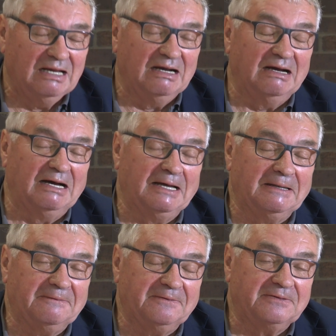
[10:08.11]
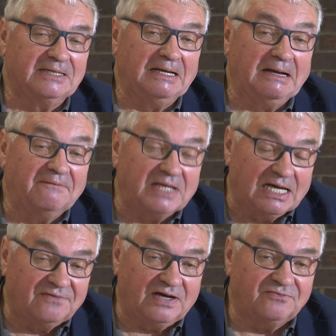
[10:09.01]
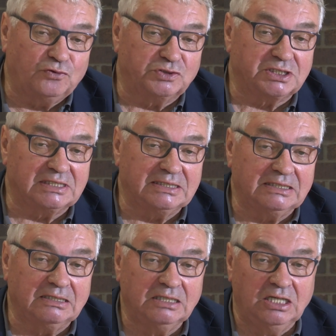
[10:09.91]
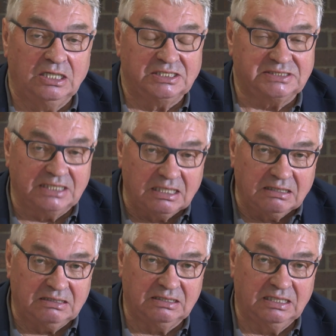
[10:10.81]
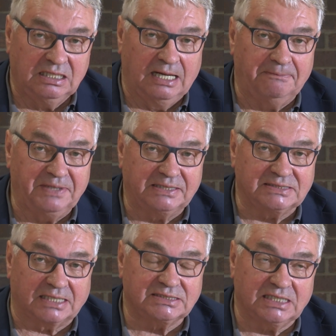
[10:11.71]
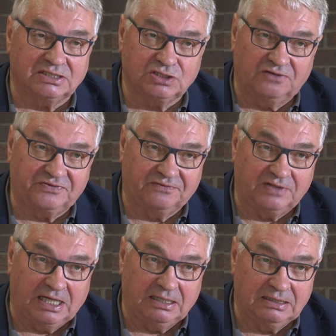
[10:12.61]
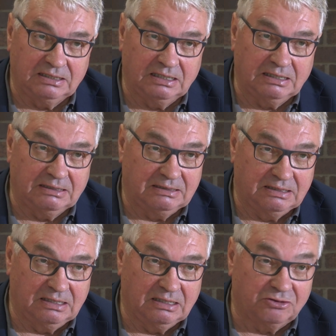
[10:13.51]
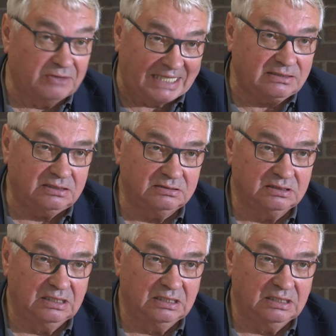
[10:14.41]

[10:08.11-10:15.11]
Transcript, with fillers: And uh, we have, unfortunately, still a big success of the far uh, uh, right.